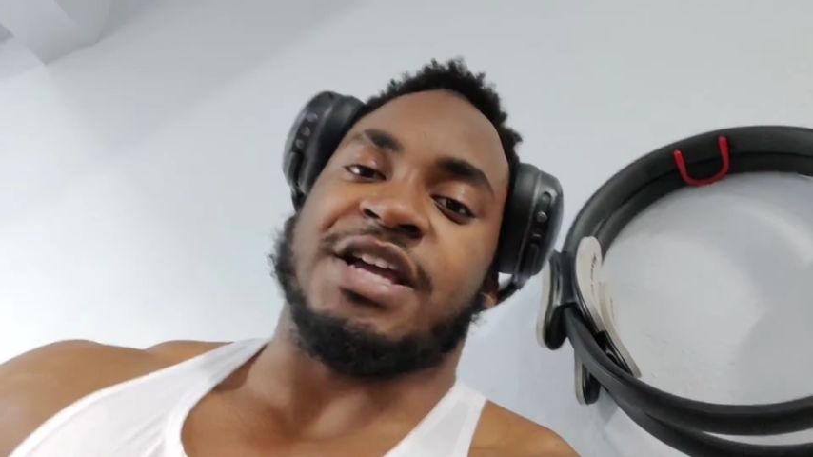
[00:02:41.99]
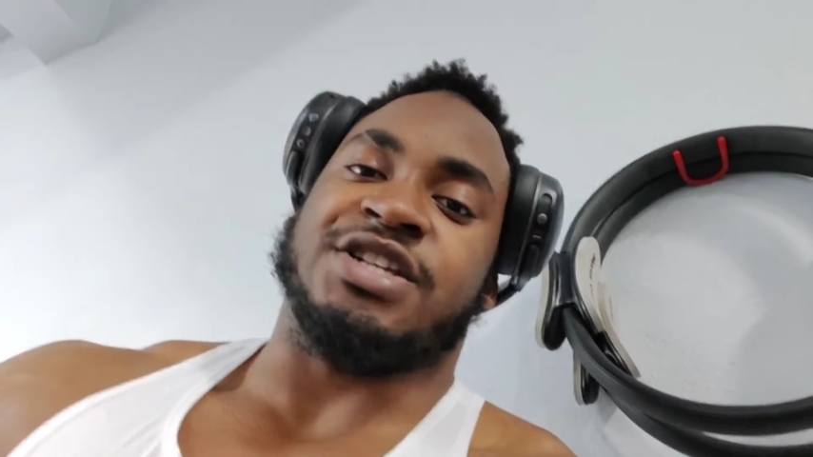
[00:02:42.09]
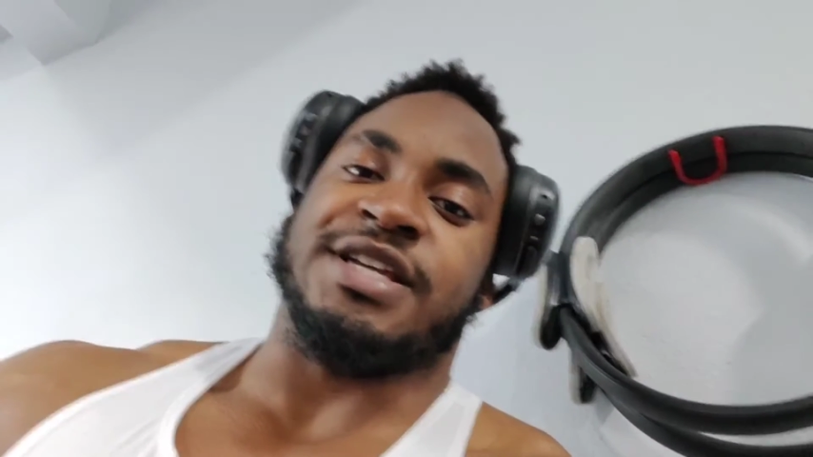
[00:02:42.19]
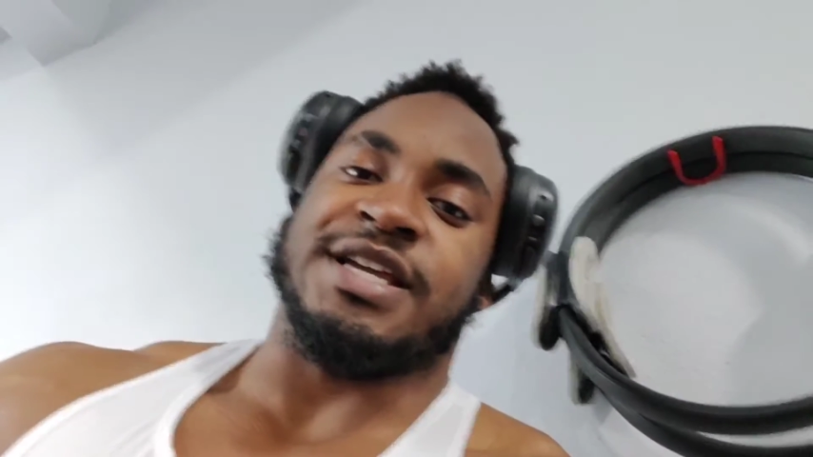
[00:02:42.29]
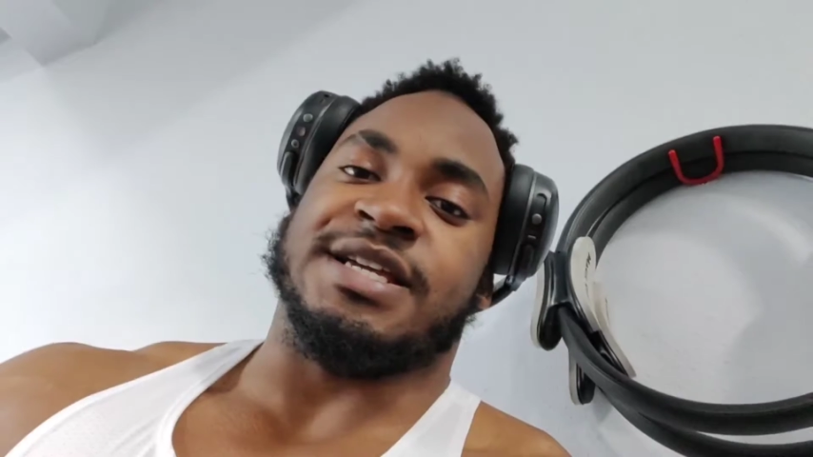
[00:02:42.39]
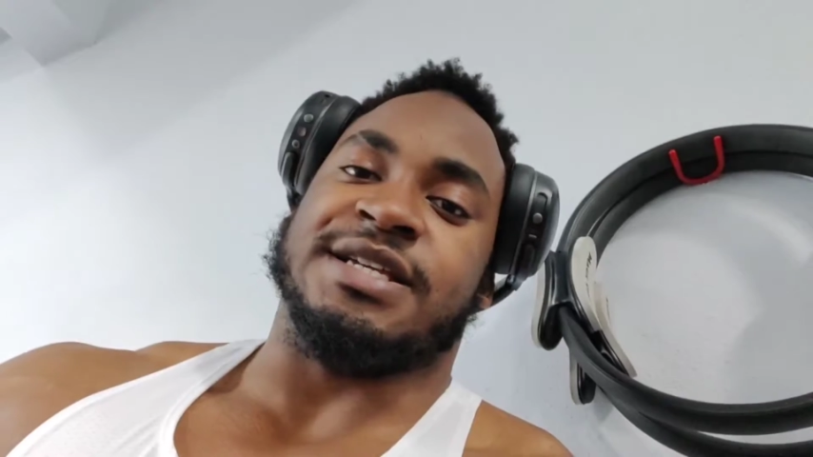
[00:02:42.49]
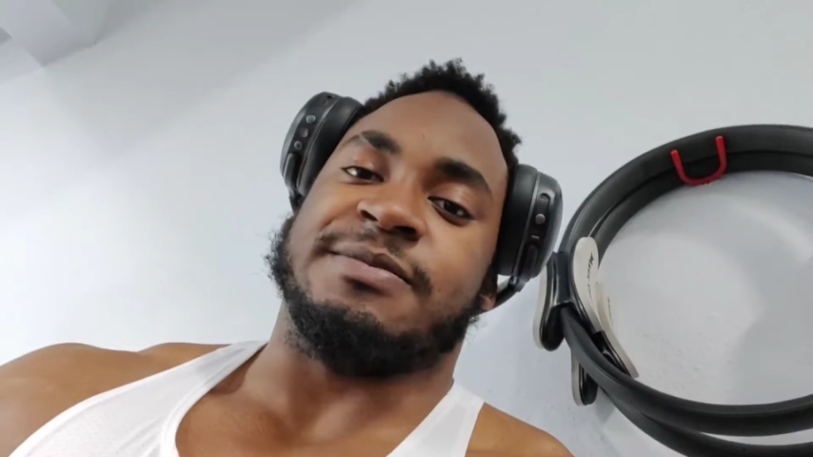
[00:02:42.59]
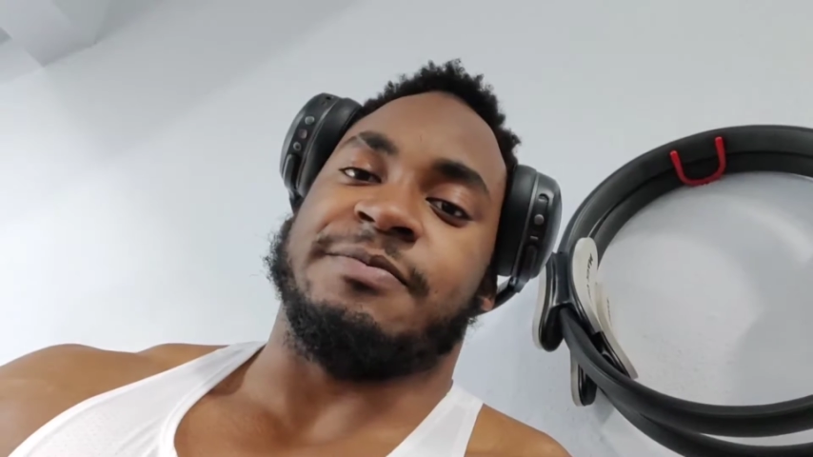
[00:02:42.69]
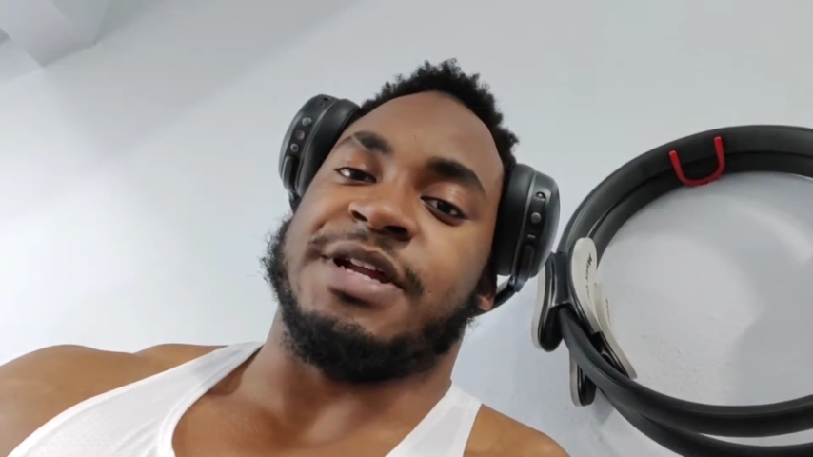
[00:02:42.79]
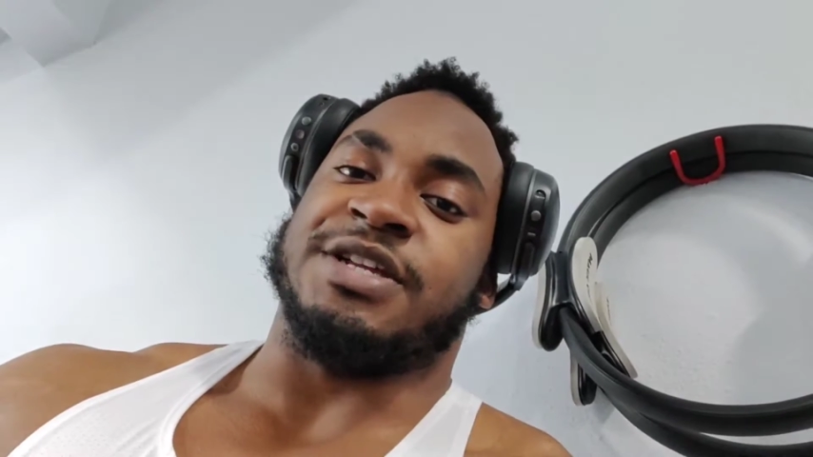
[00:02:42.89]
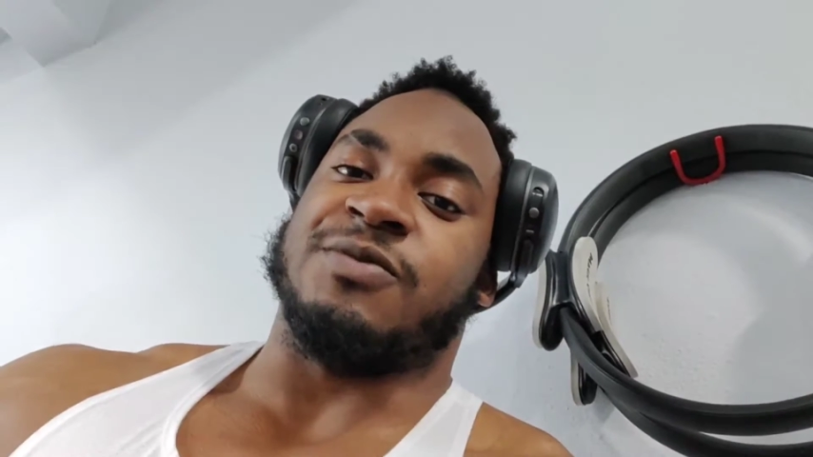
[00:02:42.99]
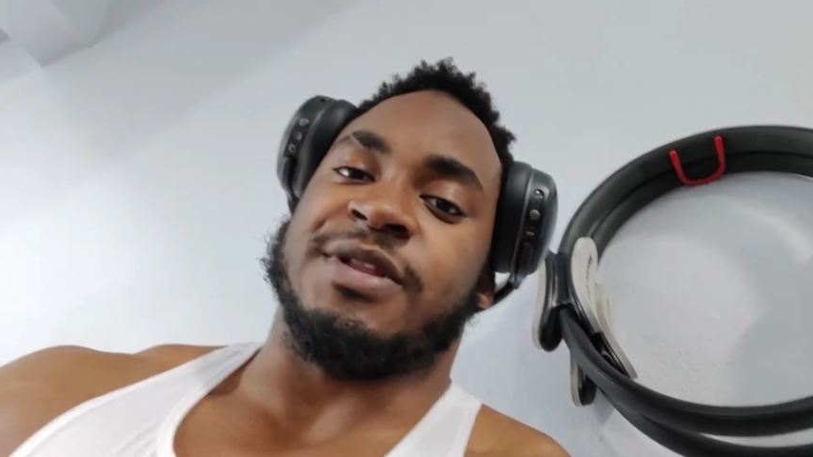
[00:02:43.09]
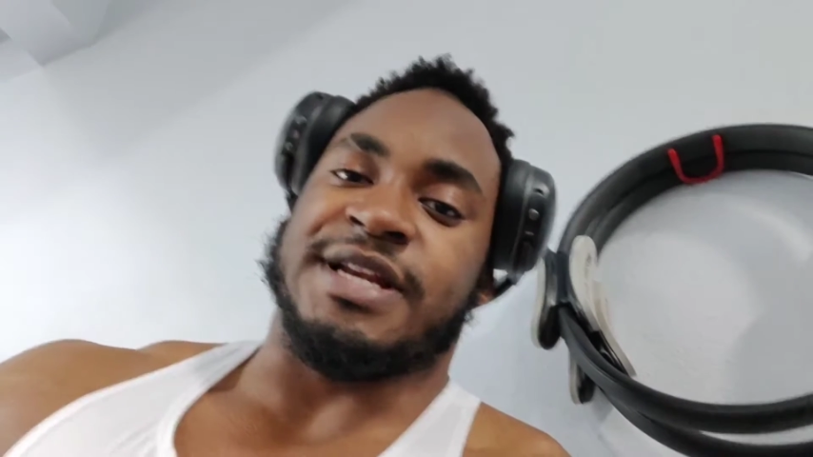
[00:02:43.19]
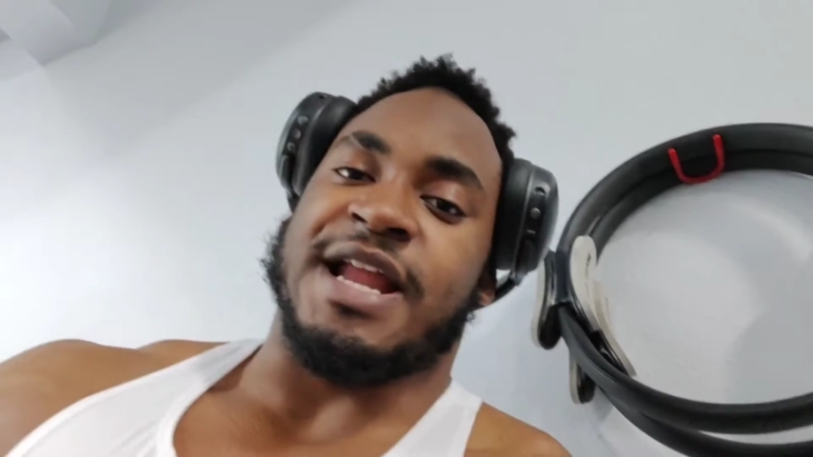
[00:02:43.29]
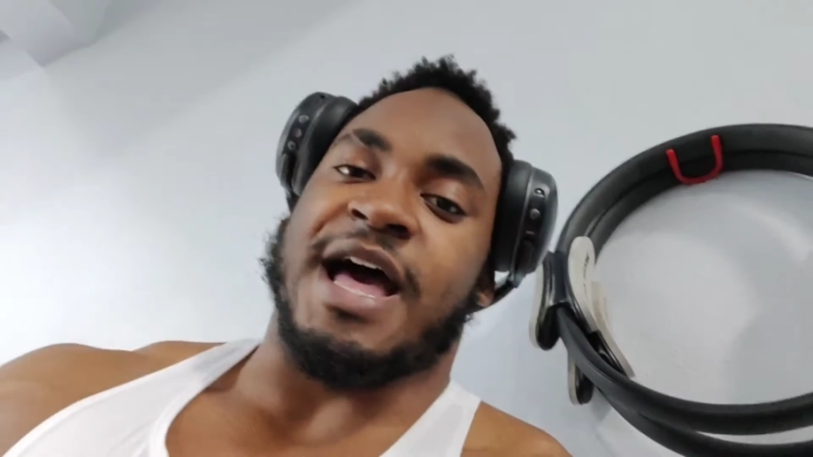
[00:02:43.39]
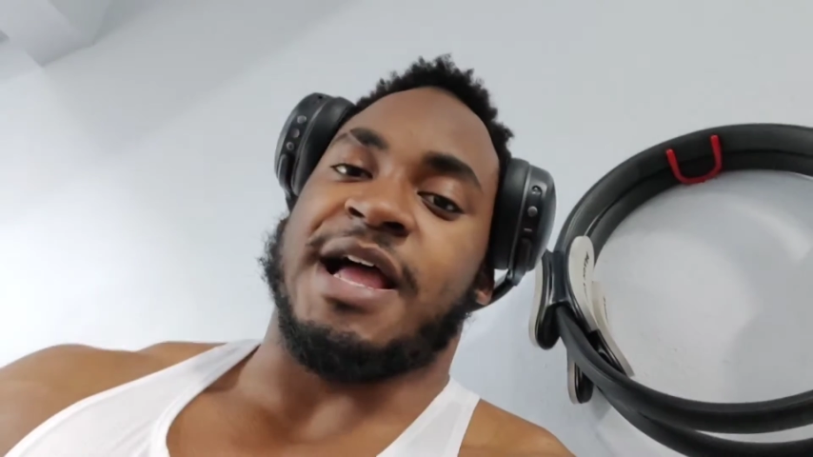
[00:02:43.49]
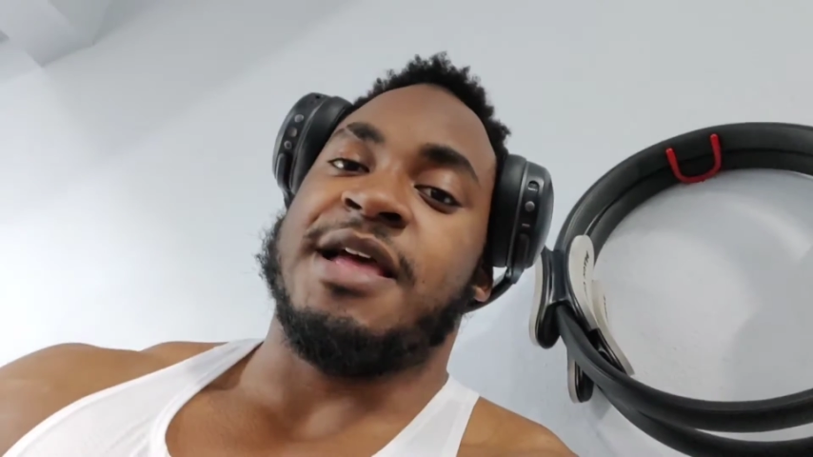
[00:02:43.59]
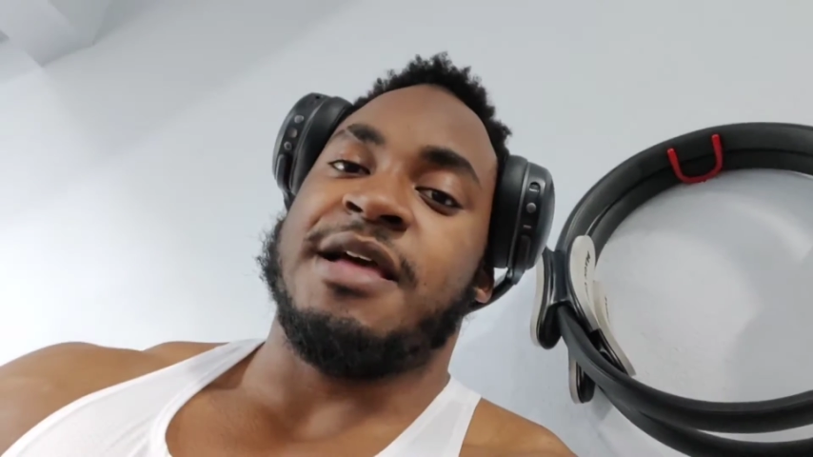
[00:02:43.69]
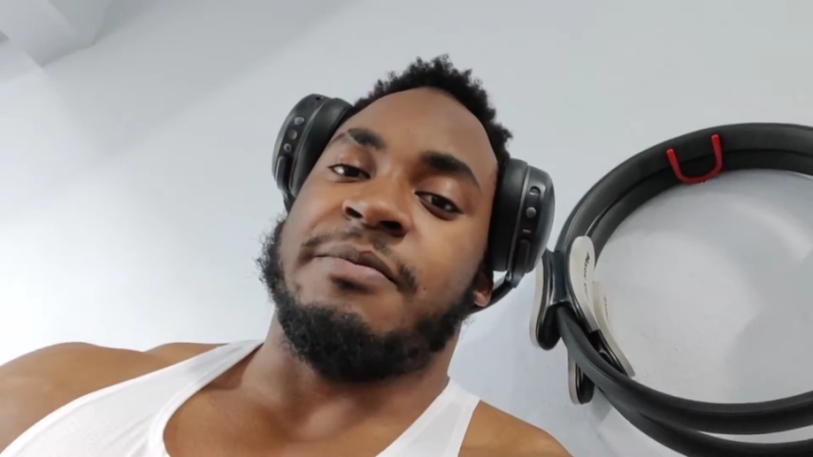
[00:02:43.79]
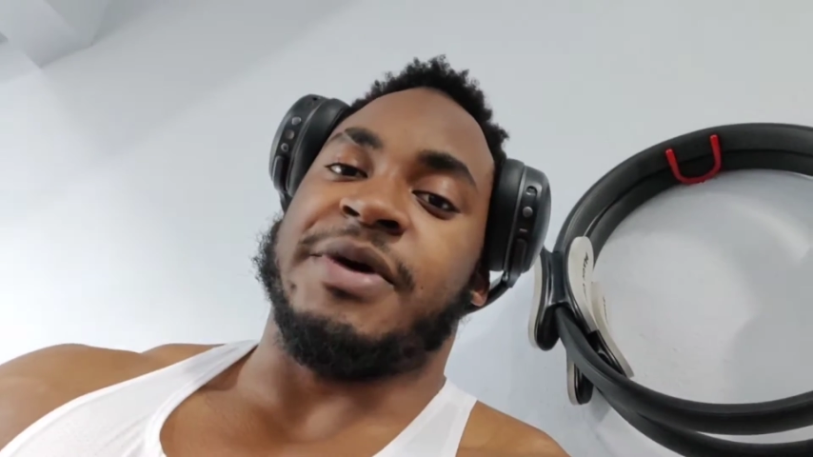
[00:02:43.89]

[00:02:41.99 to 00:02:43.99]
actually is, but it's really not.